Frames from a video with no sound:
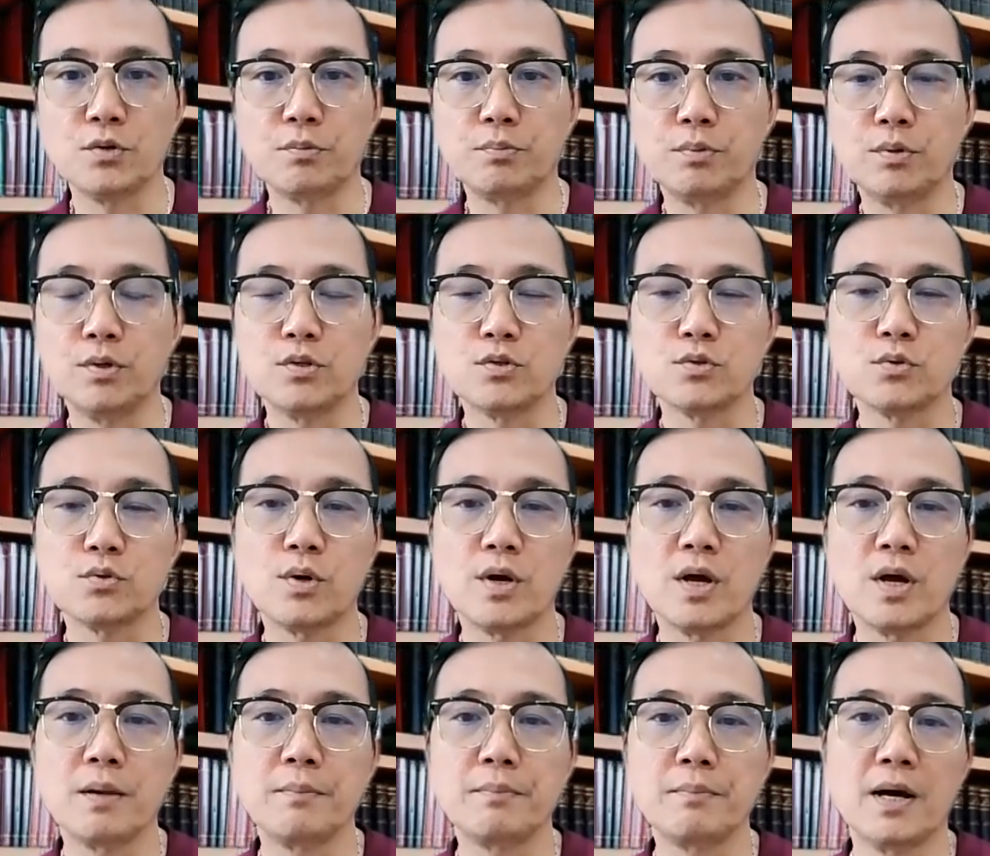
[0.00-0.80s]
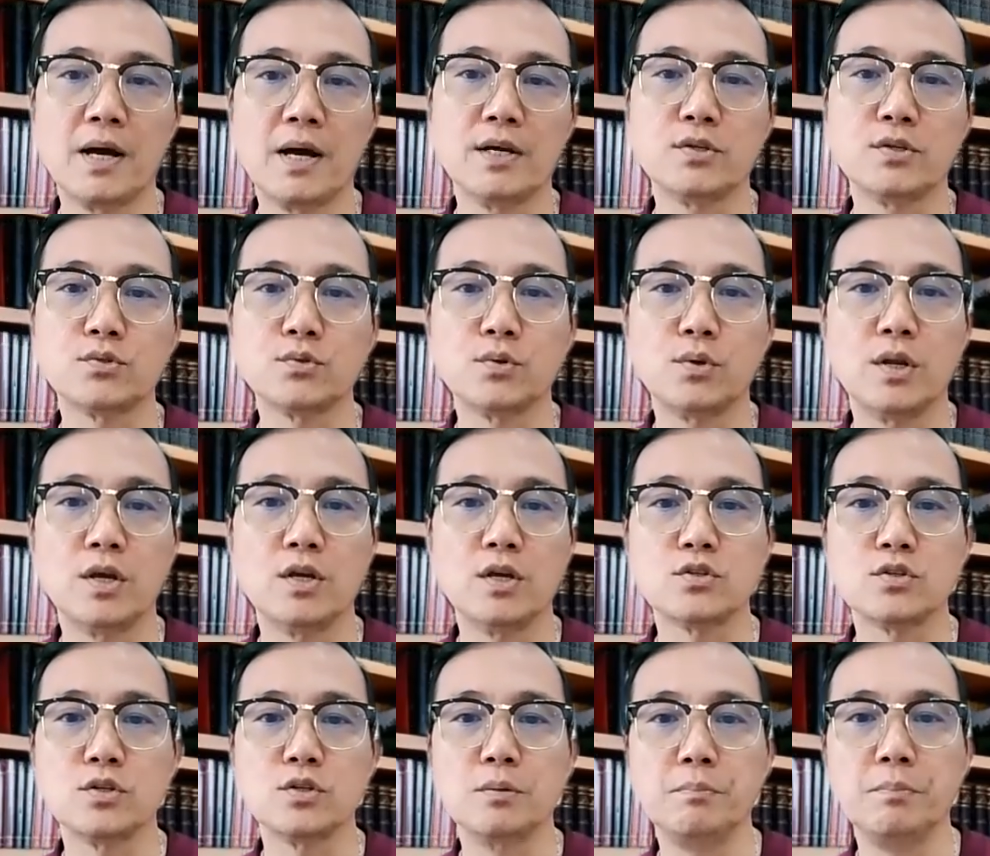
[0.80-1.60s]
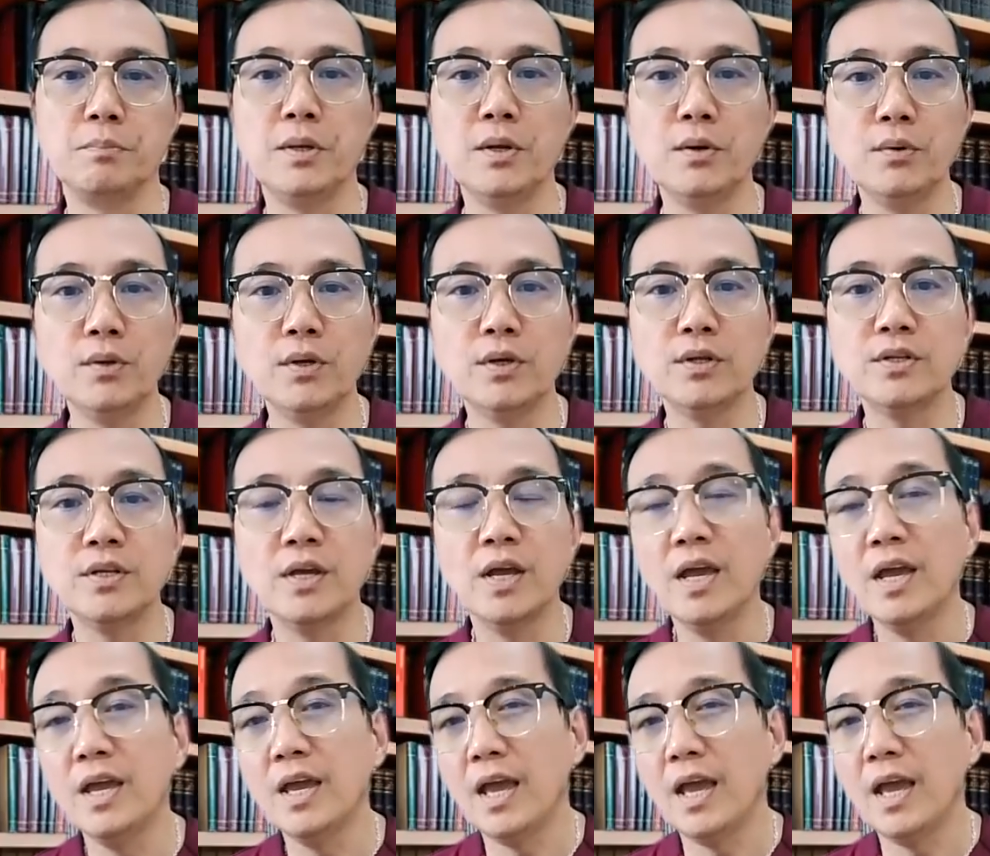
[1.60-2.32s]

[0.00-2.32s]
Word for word: prescribed isolation period